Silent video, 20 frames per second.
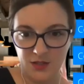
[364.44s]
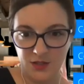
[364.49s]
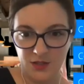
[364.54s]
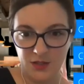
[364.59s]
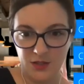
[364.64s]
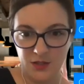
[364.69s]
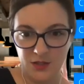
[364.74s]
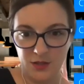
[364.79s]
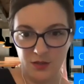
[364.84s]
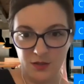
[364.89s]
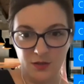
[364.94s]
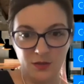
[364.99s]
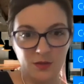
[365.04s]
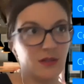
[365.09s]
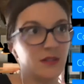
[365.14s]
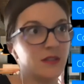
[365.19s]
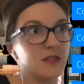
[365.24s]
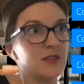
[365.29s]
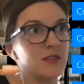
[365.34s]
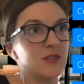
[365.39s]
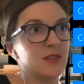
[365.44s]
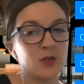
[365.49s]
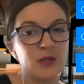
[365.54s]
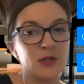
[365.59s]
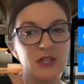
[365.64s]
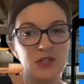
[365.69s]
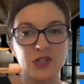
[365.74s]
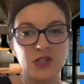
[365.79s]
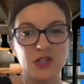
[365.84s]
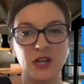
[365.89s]
to
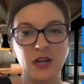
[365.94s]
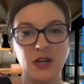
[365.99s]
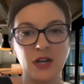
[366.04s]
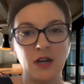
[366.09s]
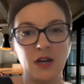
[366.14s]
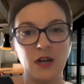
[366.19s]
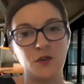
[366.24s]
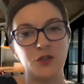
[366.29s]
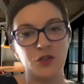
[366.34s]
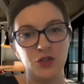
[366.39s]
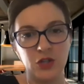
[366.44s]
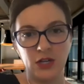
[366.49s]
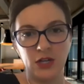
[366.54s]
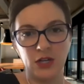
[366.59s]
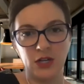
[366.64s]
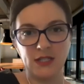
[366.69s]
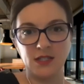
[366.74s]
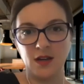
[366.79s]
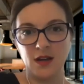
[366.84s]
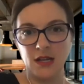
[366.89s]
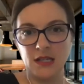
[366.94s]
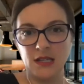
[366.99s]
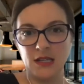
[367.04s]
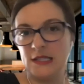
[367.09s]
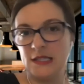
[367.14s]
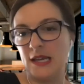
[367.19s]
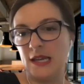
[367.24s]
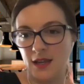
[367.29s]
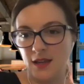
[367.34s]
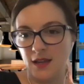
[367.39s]
screen share for just a hot
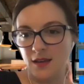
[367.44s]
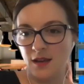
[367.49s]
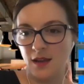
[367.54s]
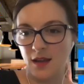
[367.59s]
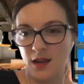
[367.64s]
second.